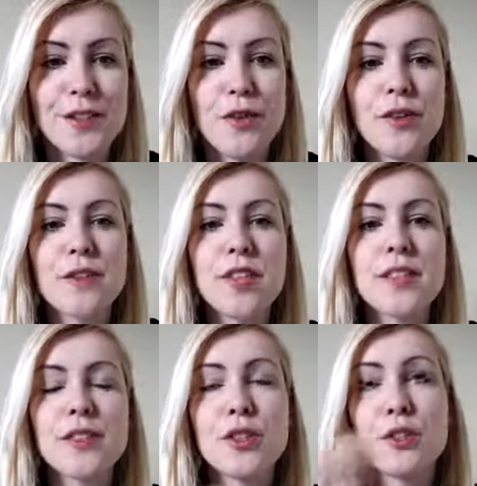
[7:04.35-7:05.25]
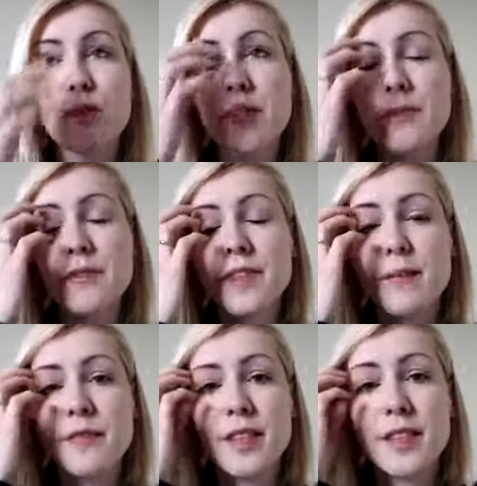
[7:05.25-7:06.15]
So if she doesn't agree with
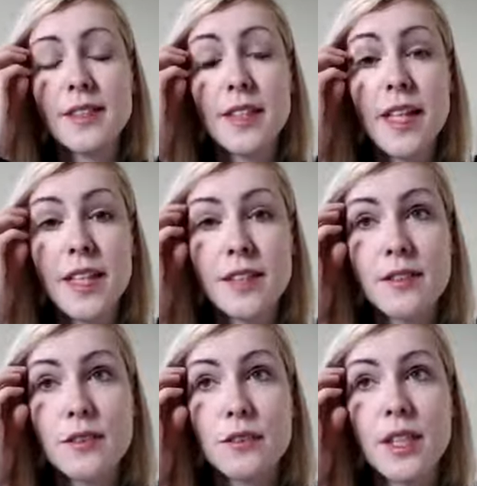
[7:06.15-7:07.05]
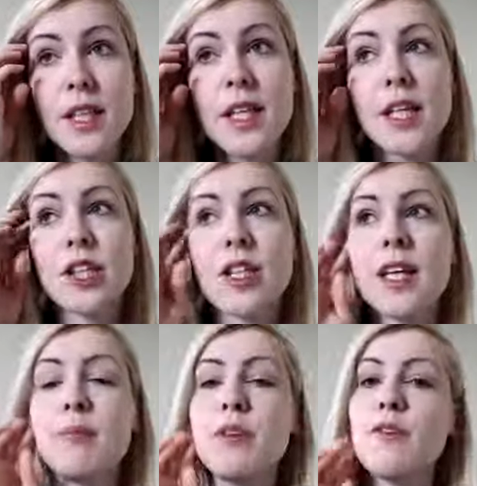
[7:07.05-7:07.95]
something that the client is doing, she
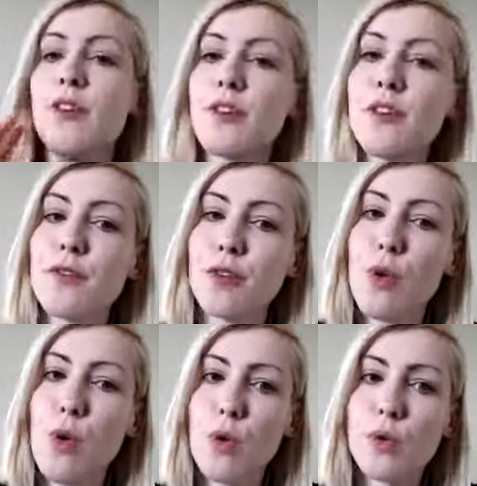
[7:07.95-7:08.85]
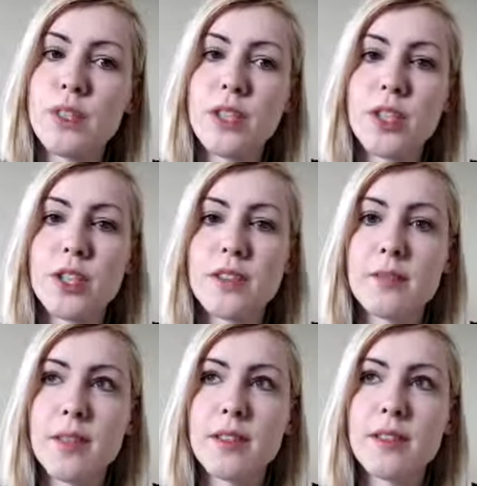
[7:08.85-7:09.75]
can be very, very cold and
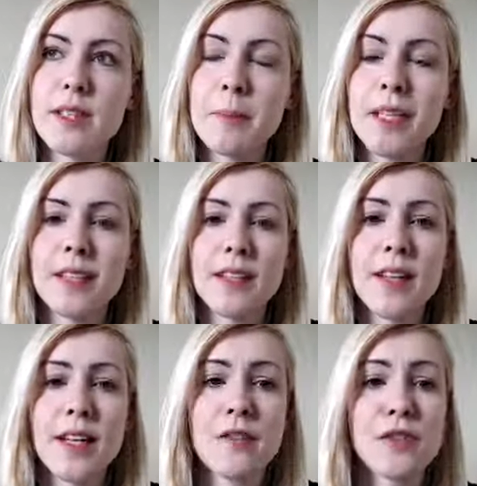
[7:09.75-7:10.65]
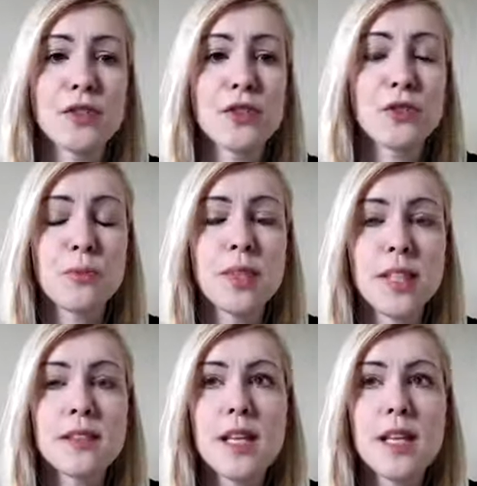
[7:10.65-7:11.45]
just basically make the client feel stupid.